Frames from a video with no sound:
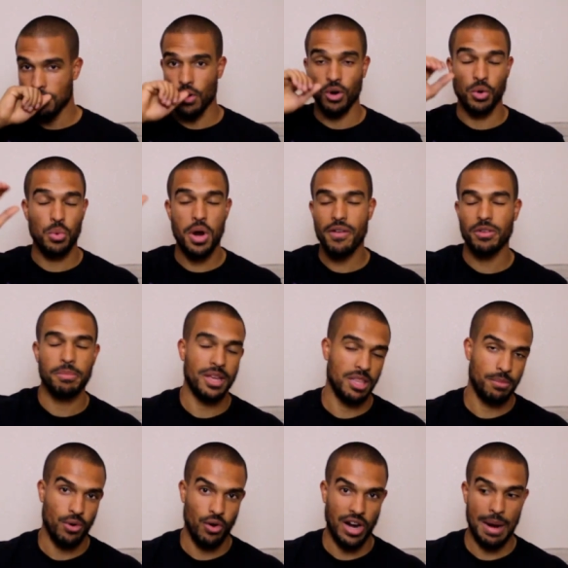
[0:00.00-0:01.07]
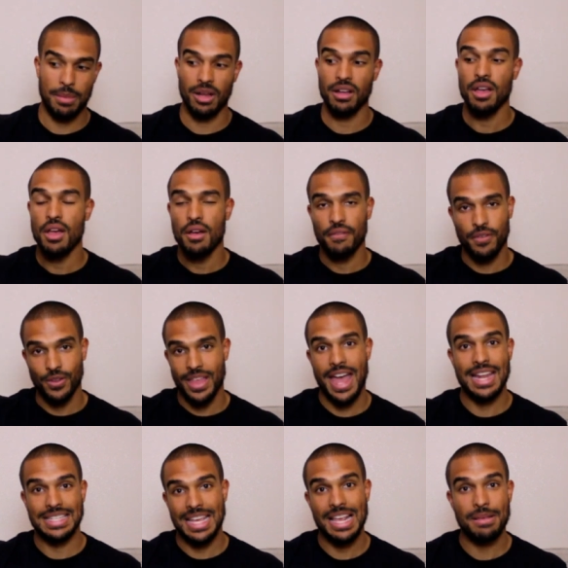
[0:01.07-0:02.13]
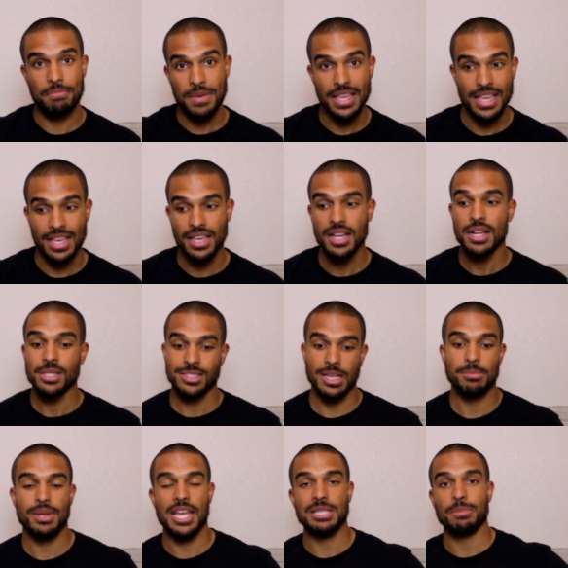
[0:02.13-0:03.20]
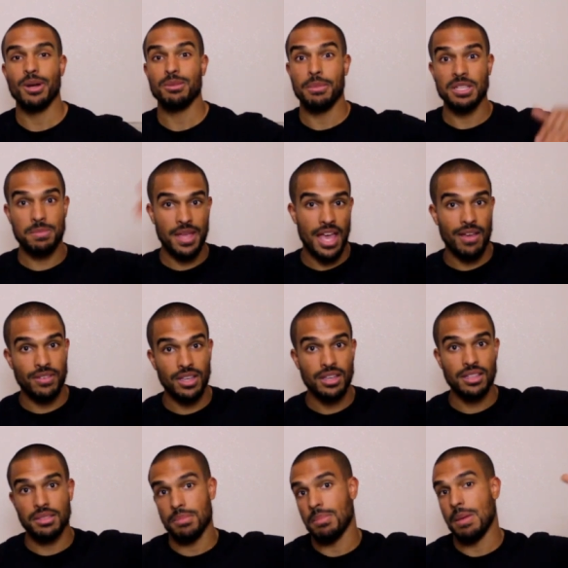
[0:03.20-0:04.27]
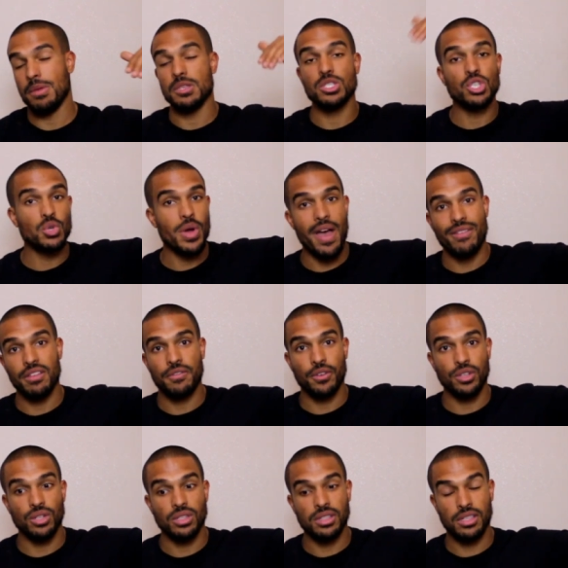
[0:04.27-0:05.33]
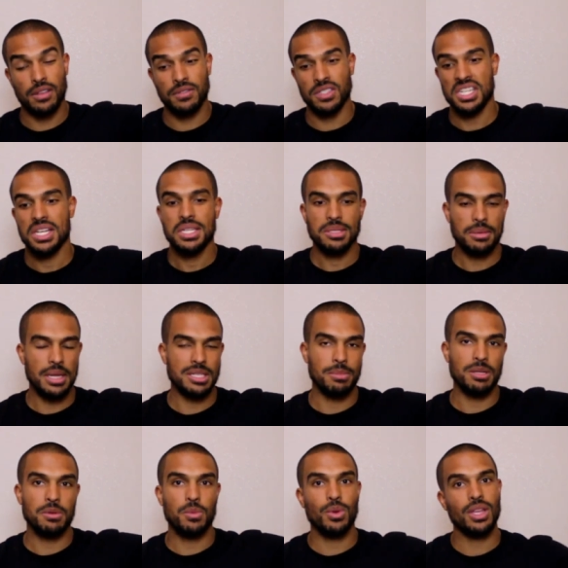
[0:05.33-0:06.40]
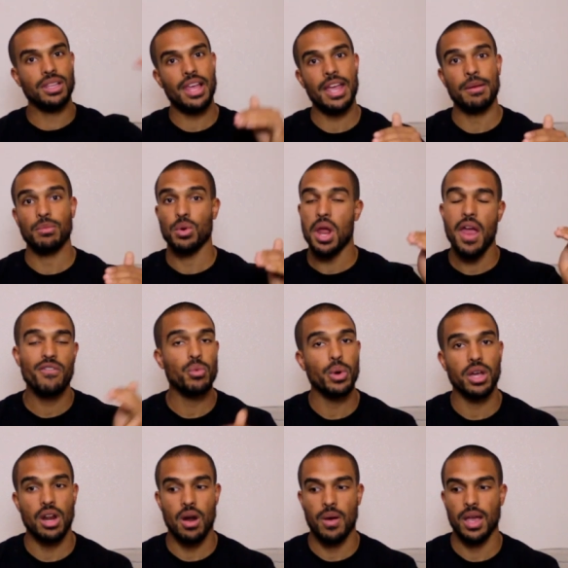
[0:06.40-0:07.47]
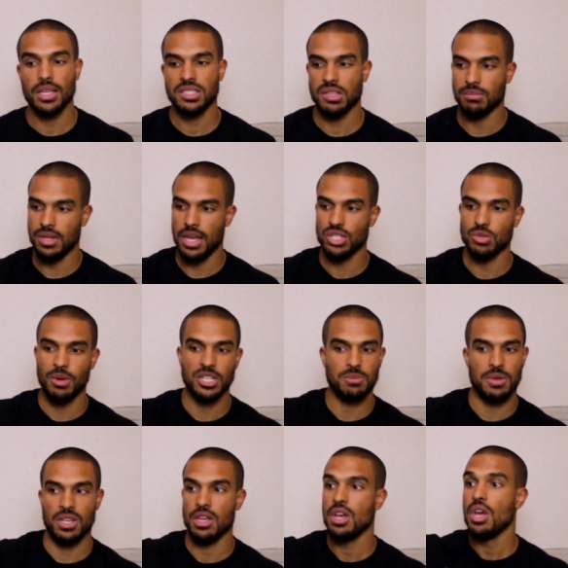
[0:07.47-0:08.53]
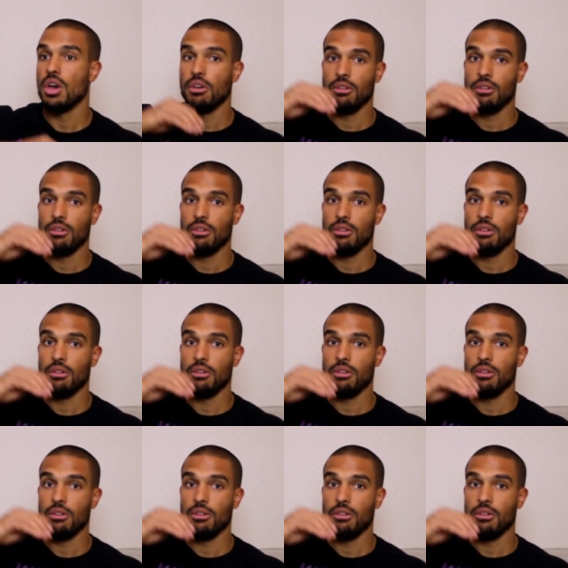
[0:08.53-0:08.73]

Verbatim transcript: or whoever made the programming for that day B. Some days meant to be heavy, maybe too heavy for your lifts. Some days meant to be really light, where everyone can RX. Some days are meant to be